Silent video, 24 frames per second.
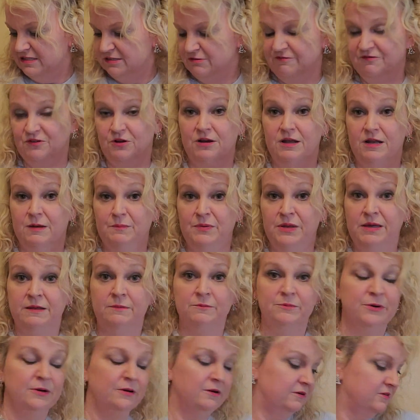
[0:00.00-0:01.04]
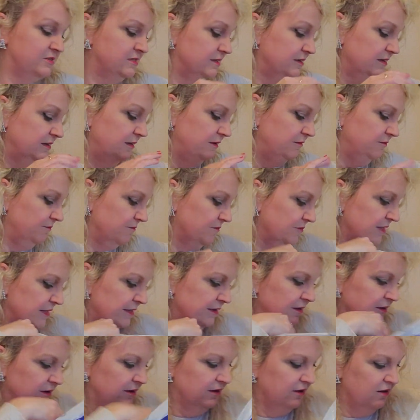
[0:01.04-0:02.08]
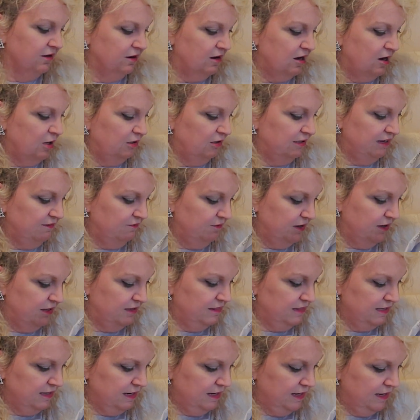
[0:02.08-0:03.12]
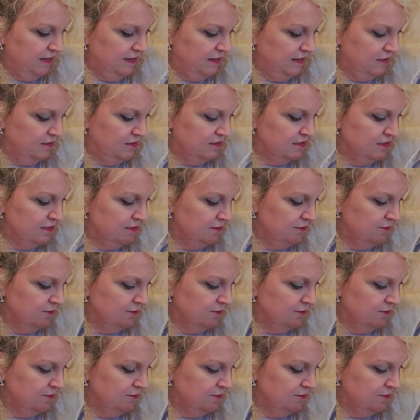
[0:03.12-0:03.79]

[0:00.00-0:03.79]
So if you're not a pin person, I'll leave it at the end.